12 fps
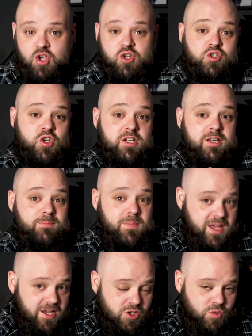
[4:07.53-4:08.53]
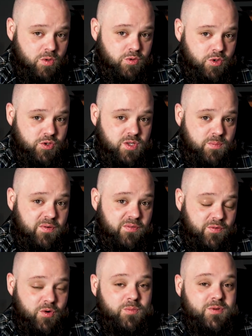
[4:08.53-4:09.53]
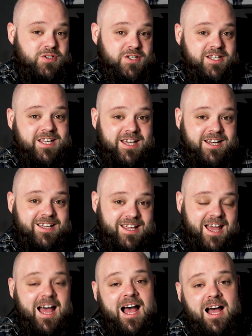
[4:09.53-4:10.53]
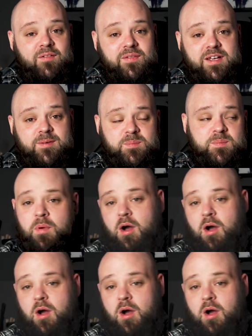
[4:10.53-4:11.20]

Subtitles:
so you may as well use the performance that you're going to get out of it.